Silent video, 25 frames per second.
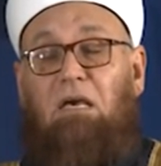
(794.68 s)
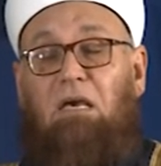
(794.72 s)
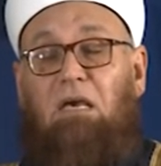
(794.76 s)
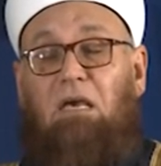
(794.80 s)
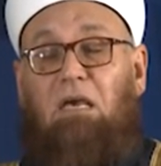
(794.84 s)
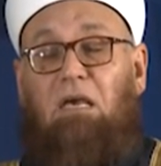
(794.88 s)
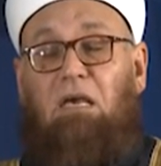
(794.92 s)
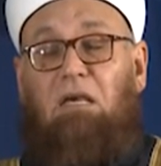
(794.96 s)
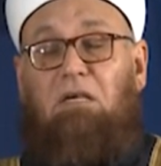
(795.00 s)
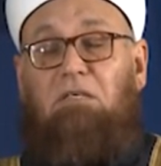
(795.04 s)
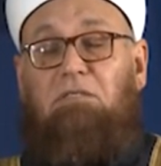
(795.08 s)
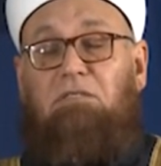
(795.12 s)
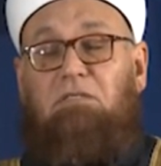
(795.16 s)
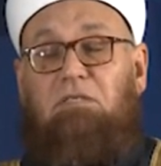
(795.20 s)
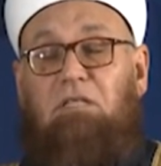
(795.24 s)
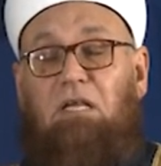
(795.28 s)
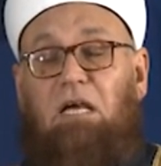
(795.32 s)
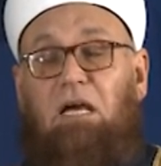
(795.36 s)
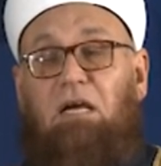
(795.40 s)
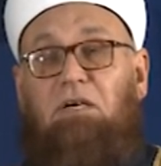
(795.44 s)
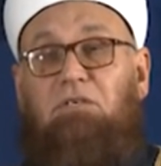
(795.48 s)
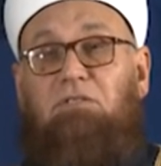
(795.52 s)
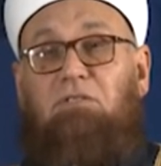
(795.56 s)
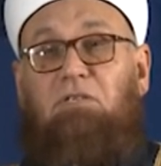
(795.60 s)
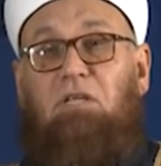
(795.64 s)
is
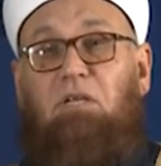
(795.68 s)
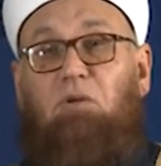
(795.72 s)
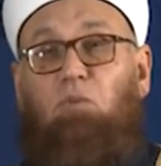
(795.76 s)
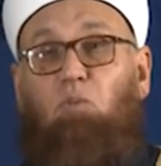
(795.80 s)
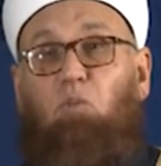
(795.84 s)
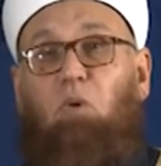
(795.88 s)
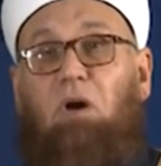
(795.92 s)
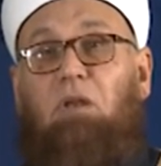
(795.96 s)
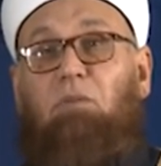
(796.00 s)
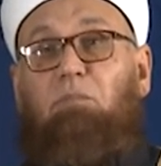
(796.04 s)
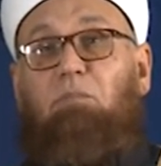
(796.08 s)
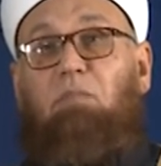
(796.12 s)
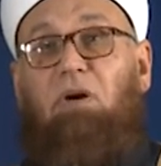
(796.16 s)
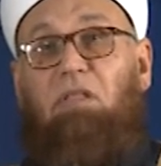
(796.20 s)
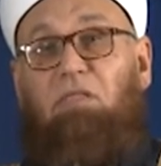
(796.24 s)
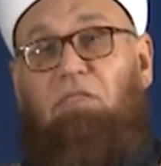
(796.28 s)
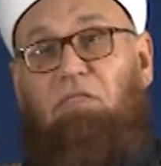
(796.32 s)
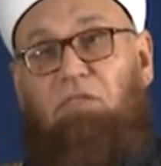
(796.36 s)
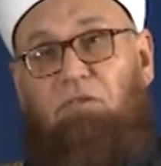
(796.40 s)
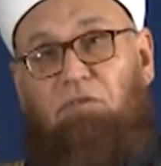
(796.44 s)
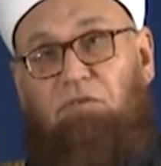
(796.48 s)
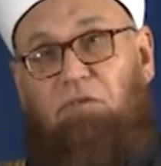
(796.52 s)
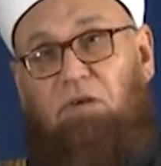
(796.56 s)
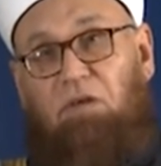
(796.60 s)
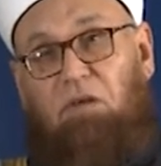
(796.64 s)
actually 1
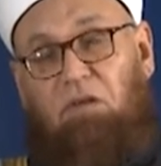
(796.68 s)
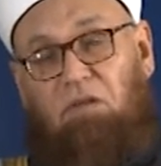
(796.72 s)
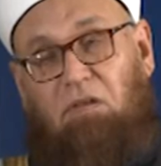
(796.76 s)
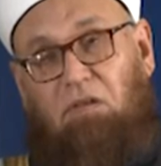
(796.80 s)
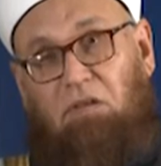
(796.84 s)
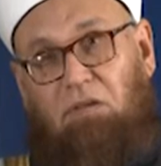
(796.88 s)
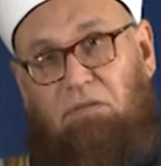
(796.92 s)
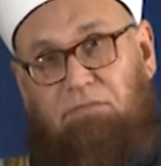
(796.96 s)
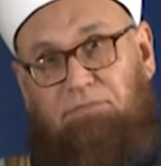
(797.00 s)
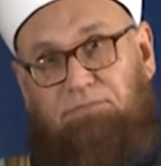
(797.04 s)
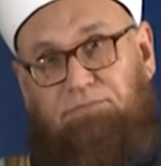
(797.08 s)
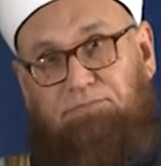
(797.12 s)
month journey.